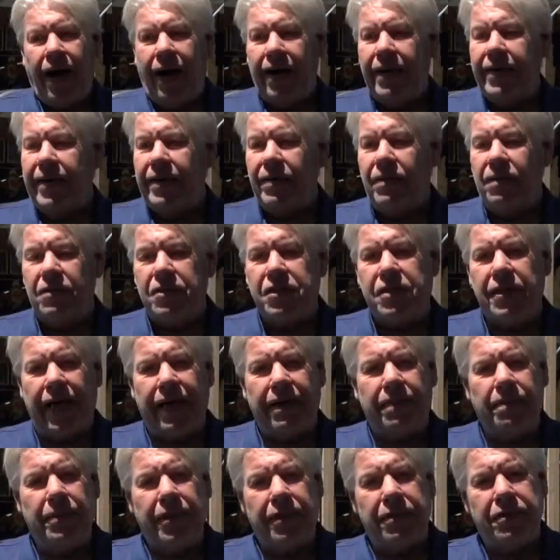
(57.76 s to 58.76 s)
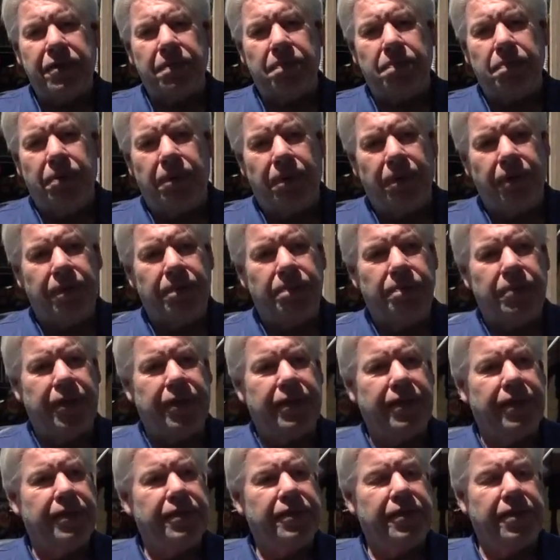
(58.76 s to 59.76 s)
I think Old Sacramento is important
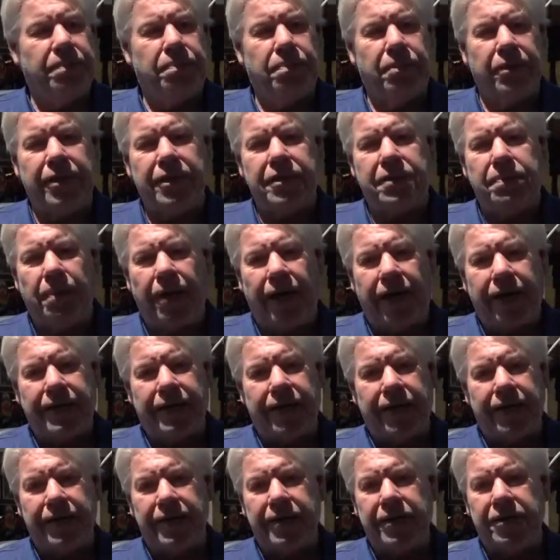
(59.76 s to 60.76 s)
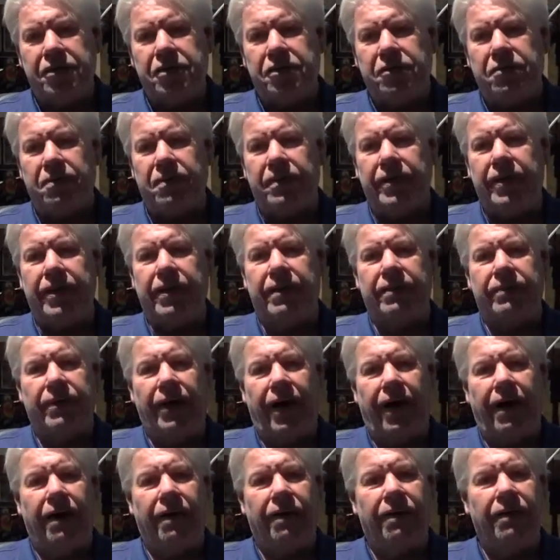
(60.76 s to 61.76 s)
because it brings back the history of
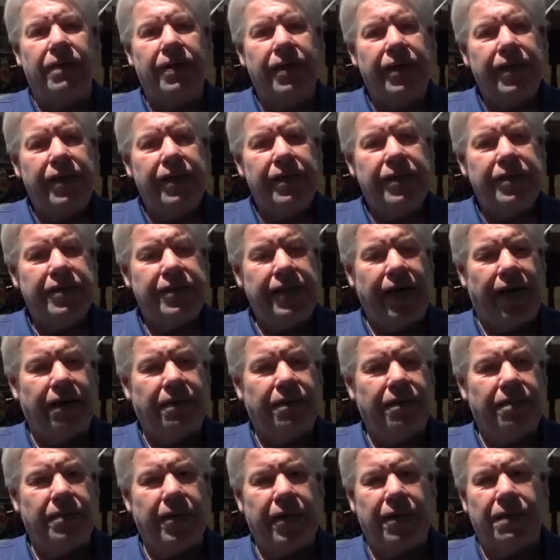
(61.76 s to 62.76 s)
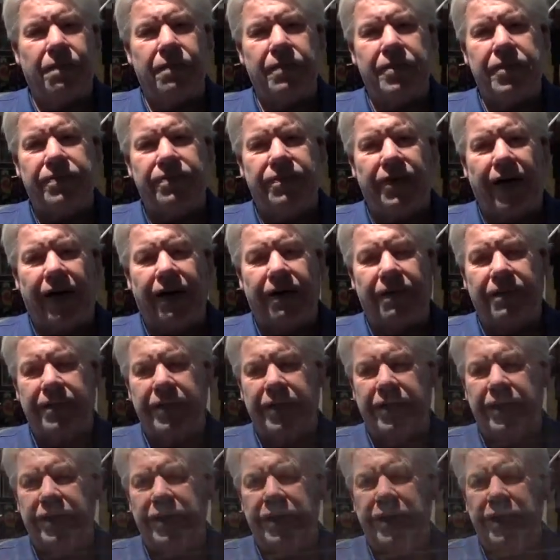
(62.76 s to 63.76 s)
how Sacramento was
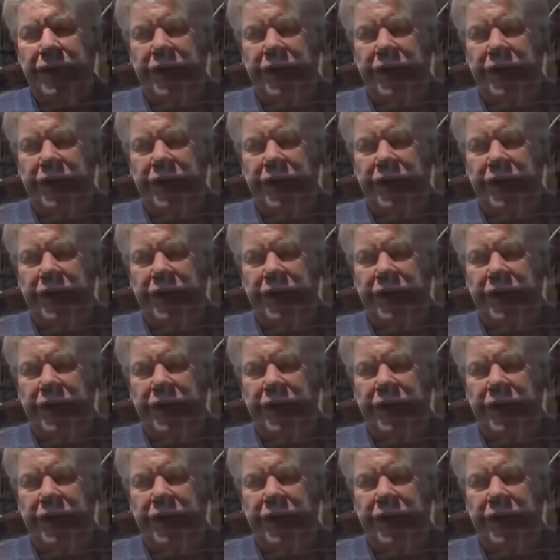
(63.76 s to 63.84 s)
founded.